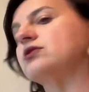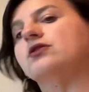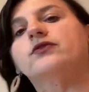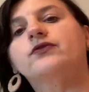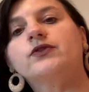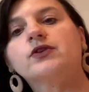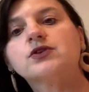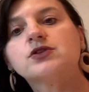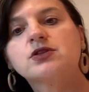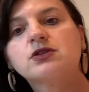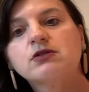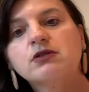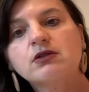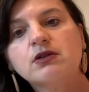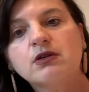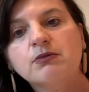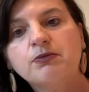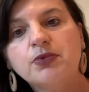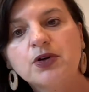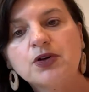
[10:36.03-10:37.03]
of this
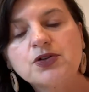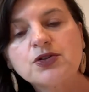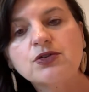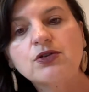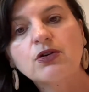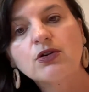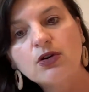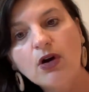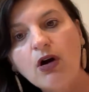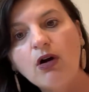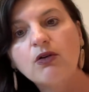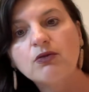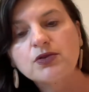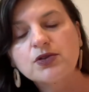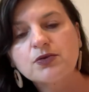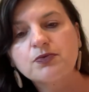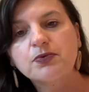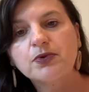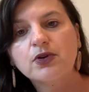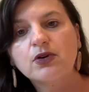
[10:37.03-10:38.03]
personal
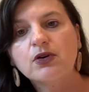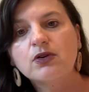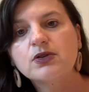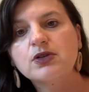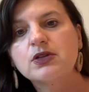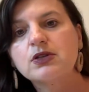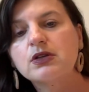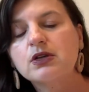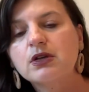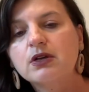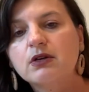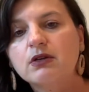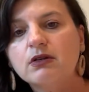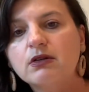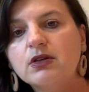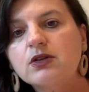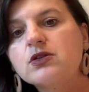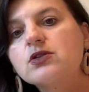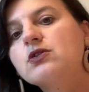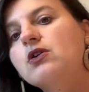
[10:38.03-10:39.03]
goals, because
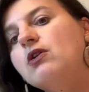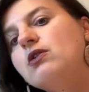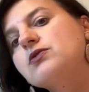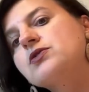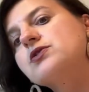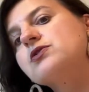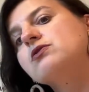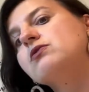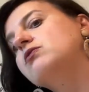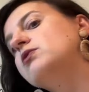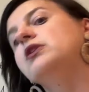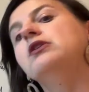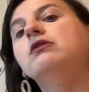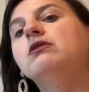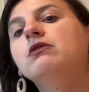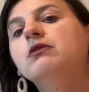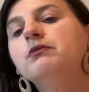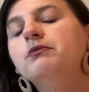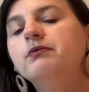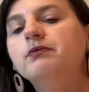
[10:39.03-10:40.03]
these goals
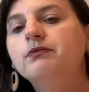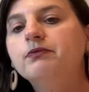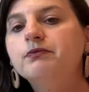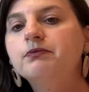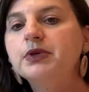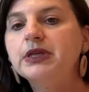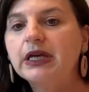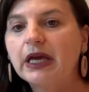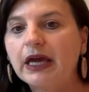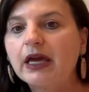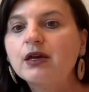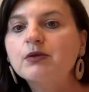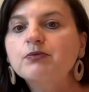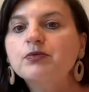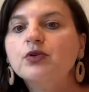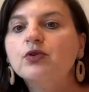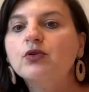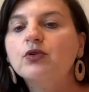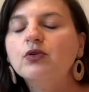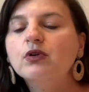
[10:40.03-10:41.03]
will be
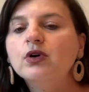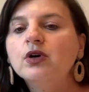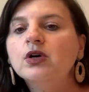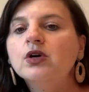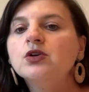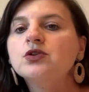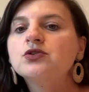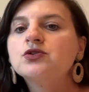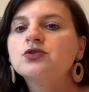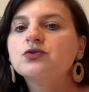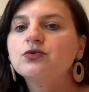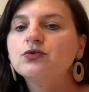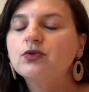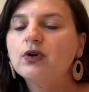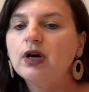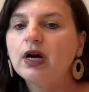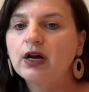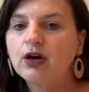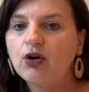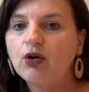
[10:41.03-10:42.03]
able to
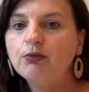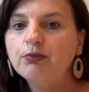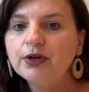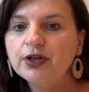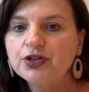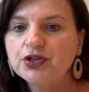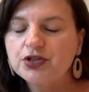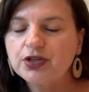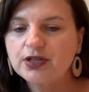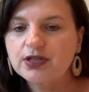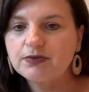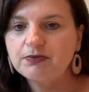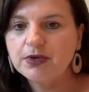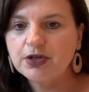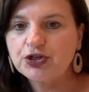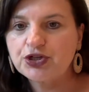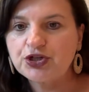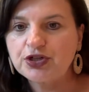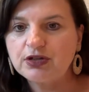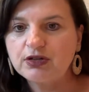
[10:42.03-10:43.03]
accomplish this
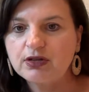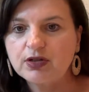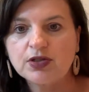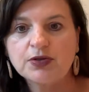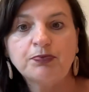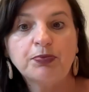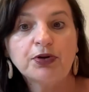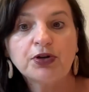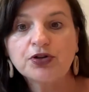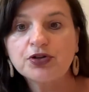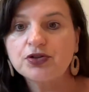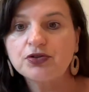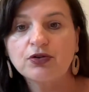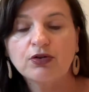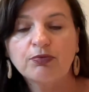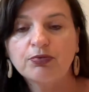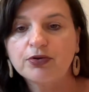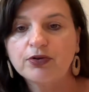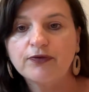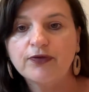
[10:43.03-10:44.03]
mission, this personal
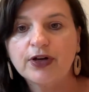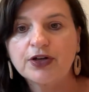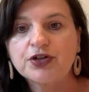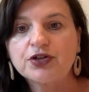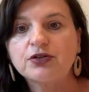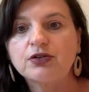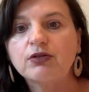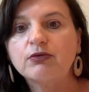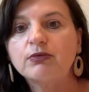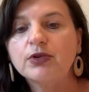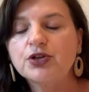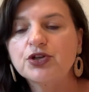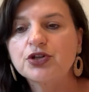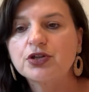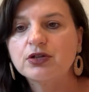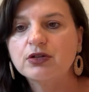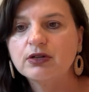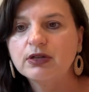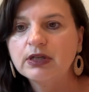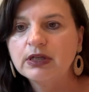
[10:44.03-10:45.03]
professional
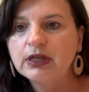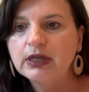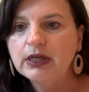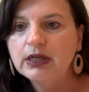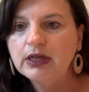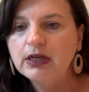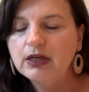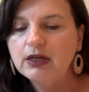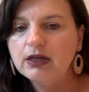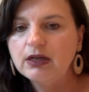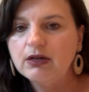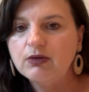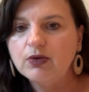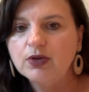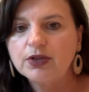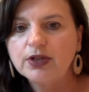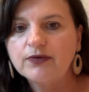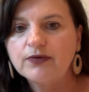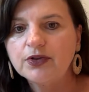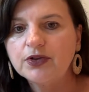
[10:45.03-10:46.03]
mission,
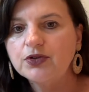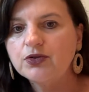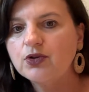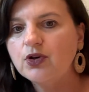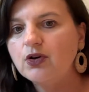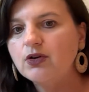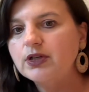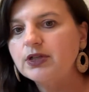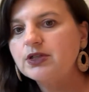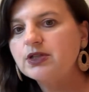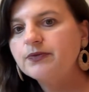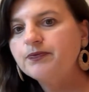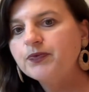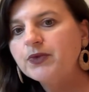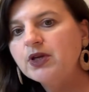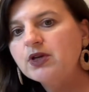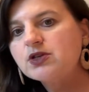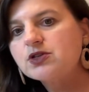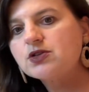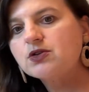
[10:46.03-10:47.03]
whatever you call it.
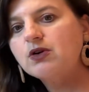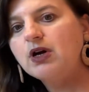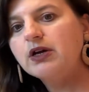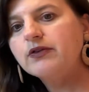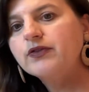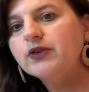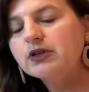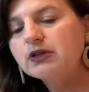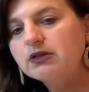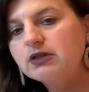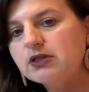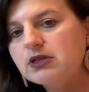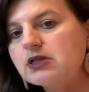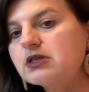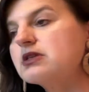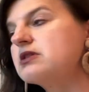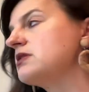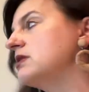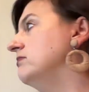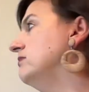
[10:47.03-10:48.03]
So I think this
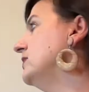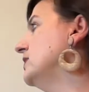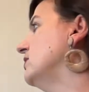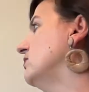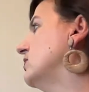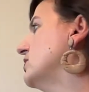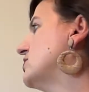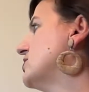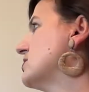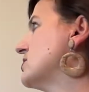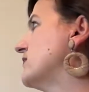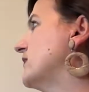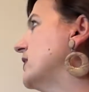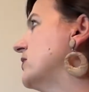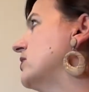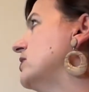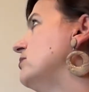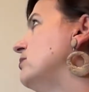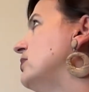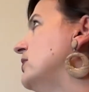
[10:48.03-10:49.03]
is something which is
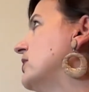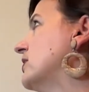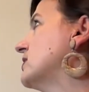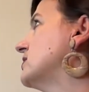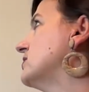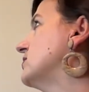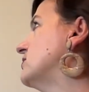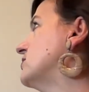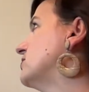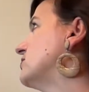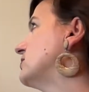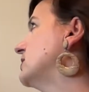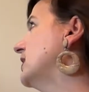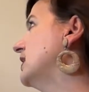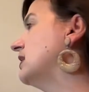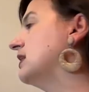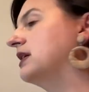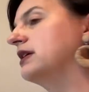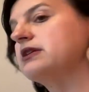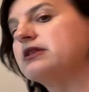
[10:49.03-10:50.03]
very important to
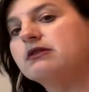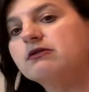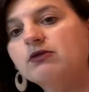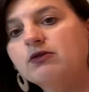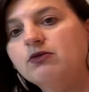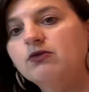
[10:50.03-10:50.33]
realize,